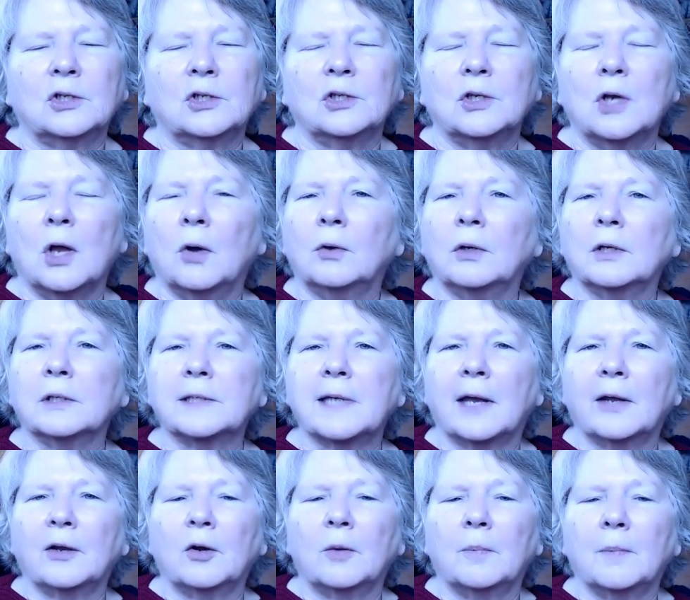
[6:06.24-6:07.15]
And just
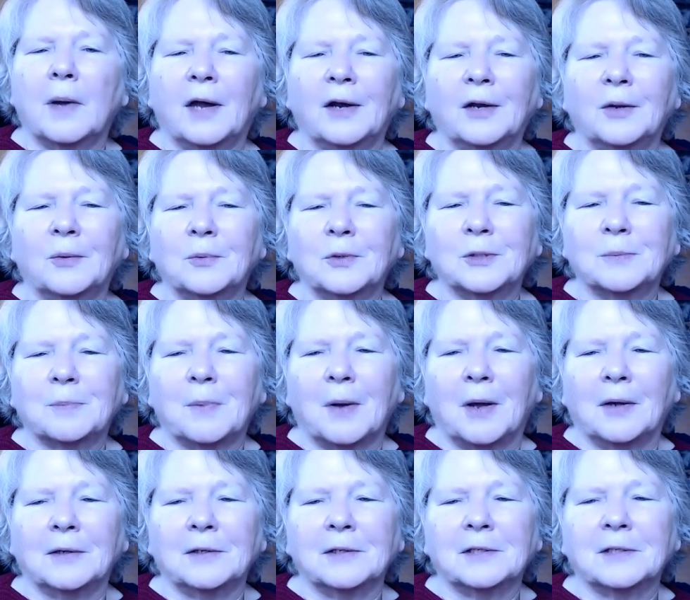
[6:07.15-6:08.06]
notice how your body
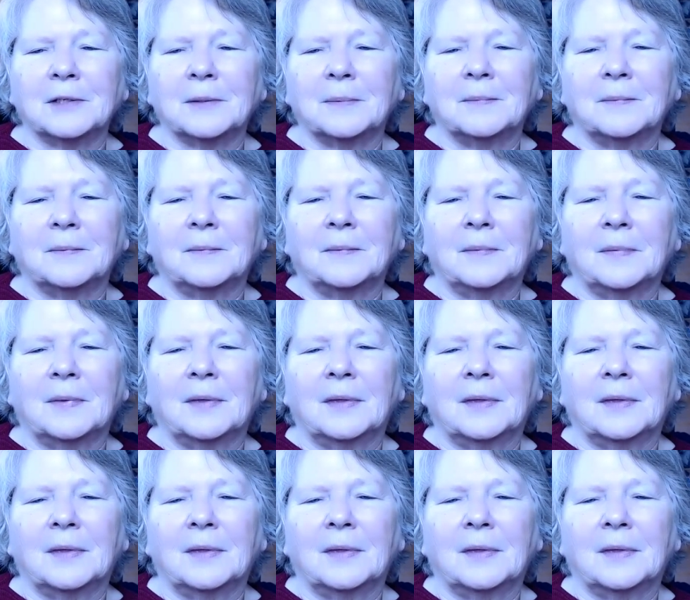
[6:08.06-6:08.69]
responds.